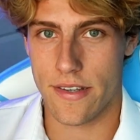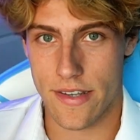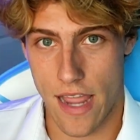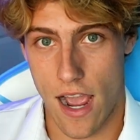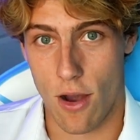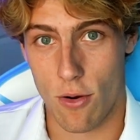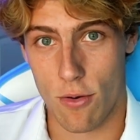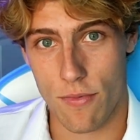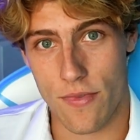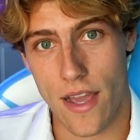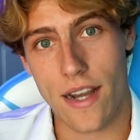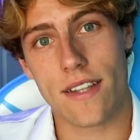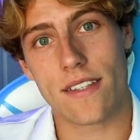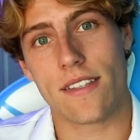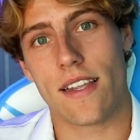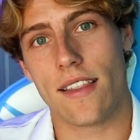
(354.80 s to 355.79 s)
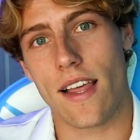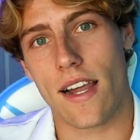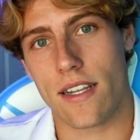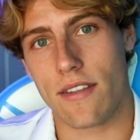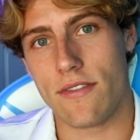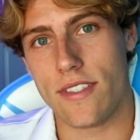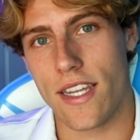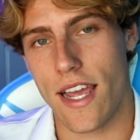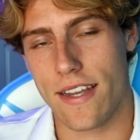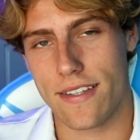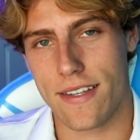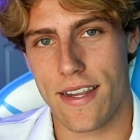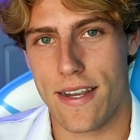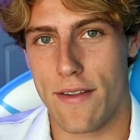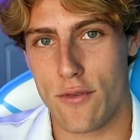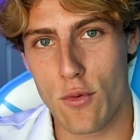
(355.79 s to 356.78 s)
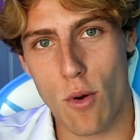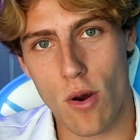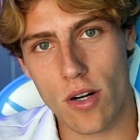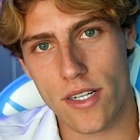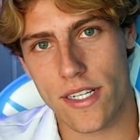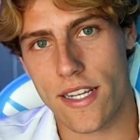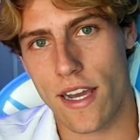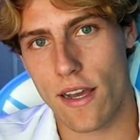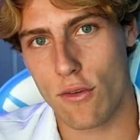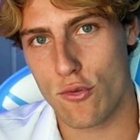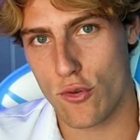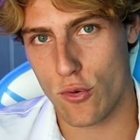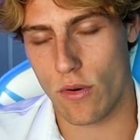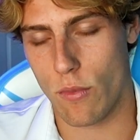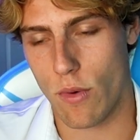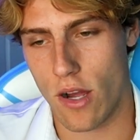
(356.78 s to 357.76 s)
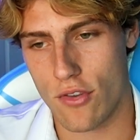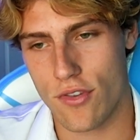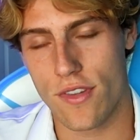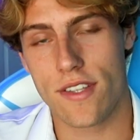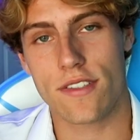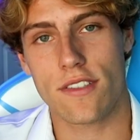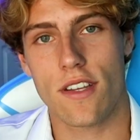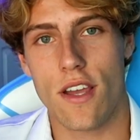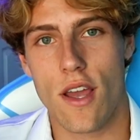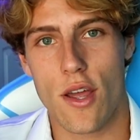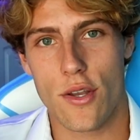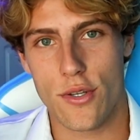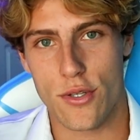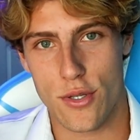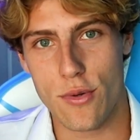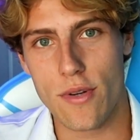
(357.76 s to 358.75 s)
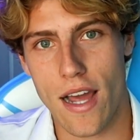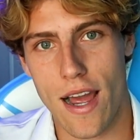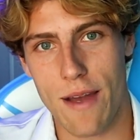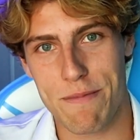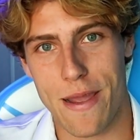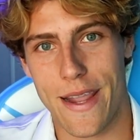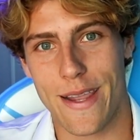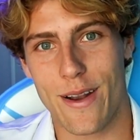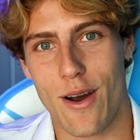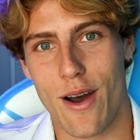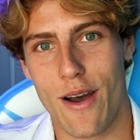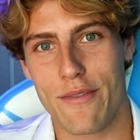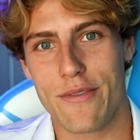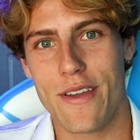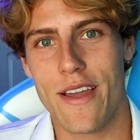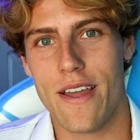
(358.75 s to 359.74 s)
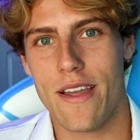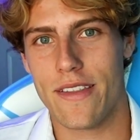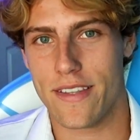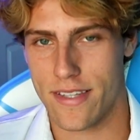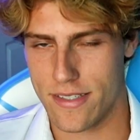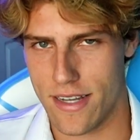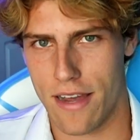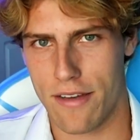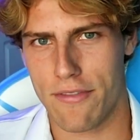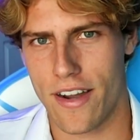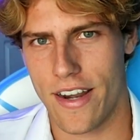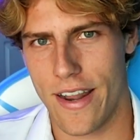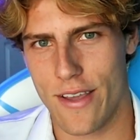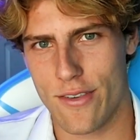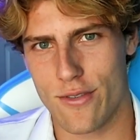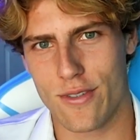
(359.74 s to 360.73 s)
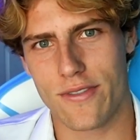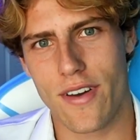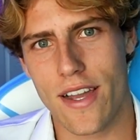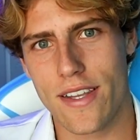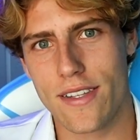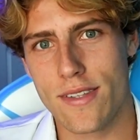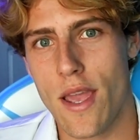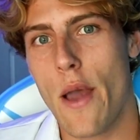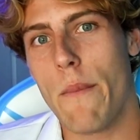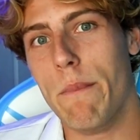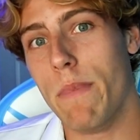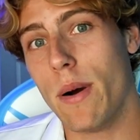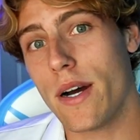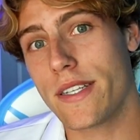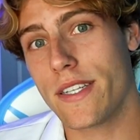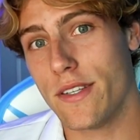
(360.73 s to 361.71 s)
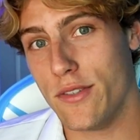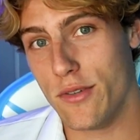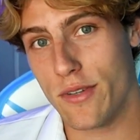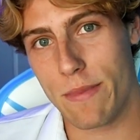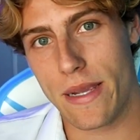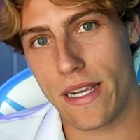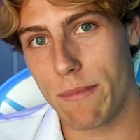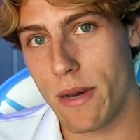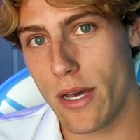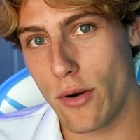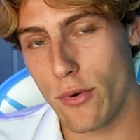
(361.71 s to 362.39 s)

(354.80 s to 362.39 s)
Now, that is a lot of debt, and if you are in college and you are watching this, do not pay it off. This is not financial advice, but you can make a better